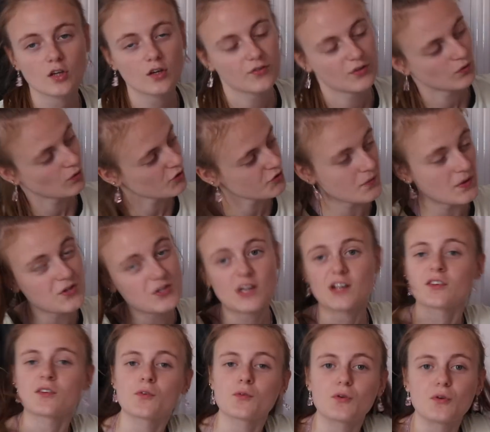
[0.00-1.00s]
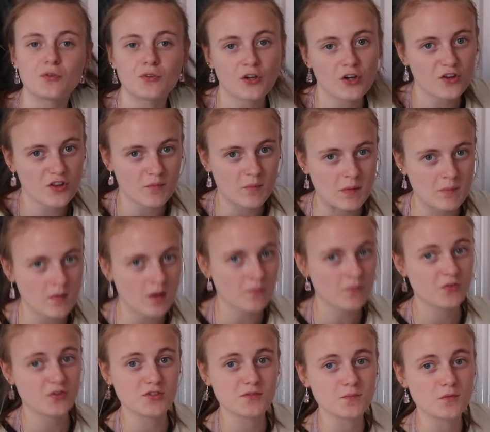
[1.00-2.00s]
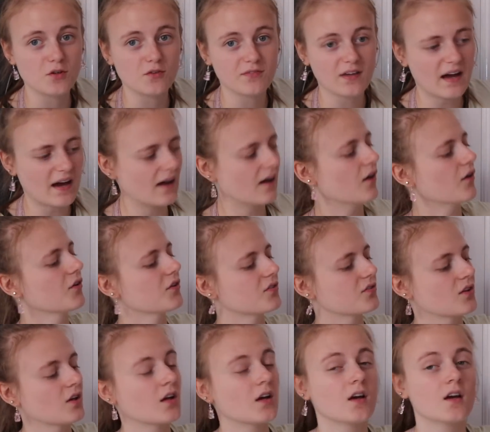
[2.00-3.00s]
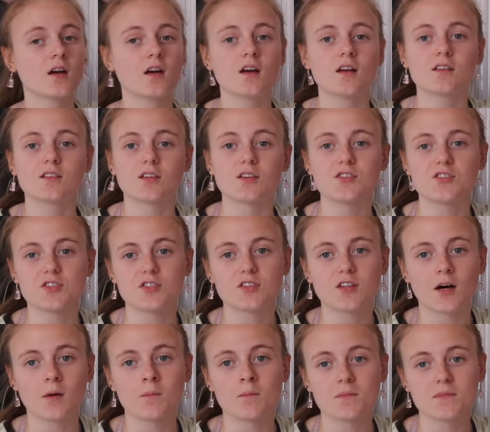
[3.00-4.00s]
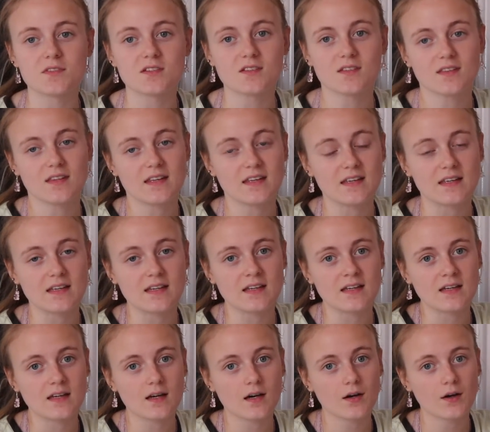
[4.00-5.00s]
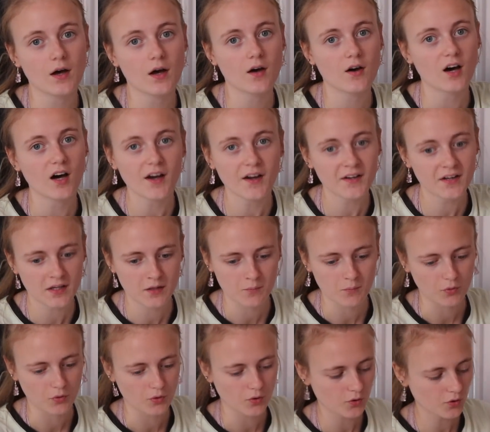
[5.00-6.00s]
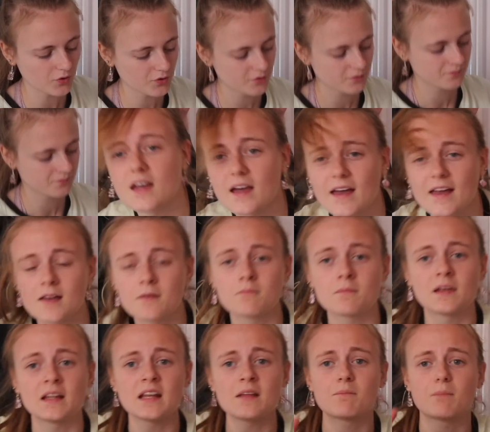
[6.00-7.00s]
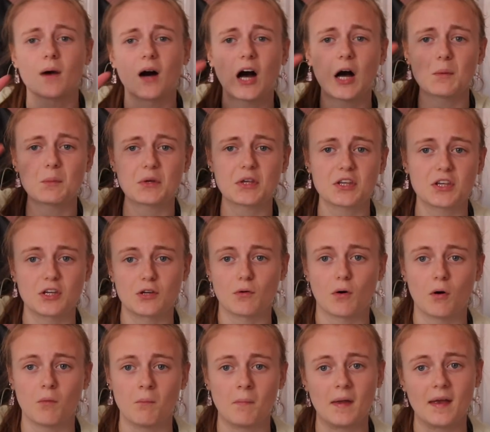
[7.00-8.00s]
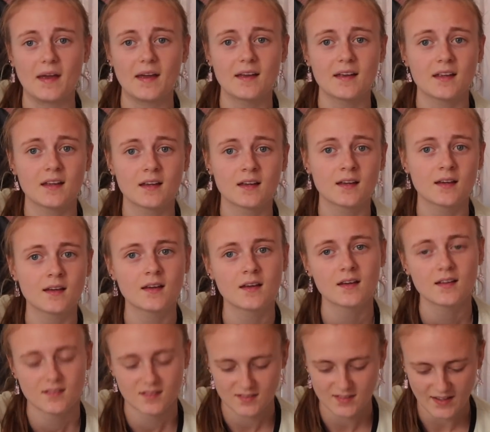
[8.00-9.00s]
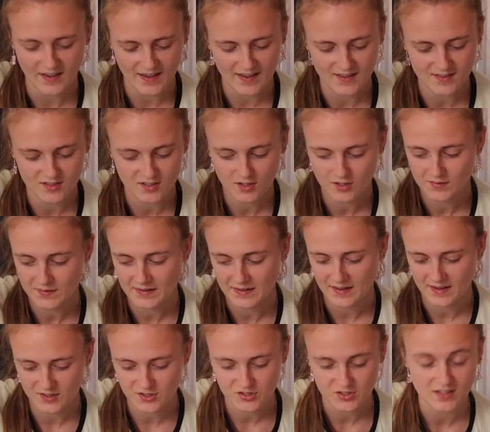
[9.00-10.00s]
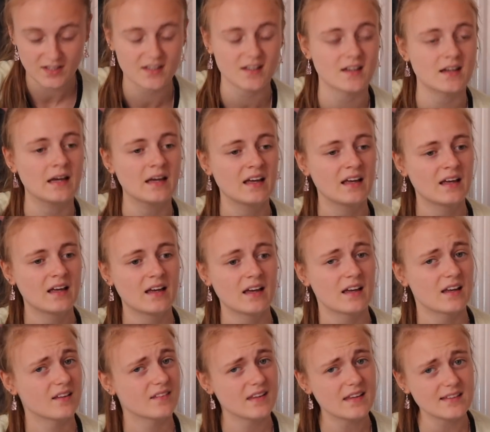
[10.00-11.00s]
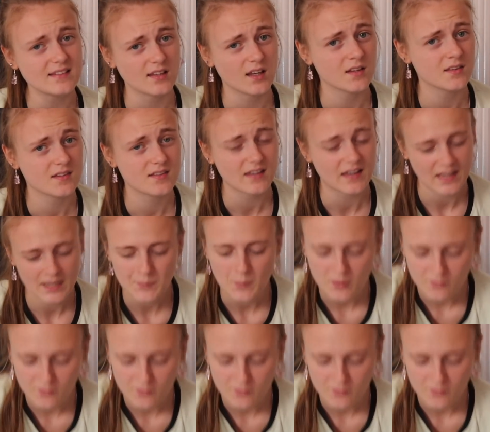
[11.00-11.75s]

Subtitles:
if you watch my channel, you know that my mum's just moved house, so she dumped the ironing board, a mini barbecue on me to take to uni next year. These aren't staying in my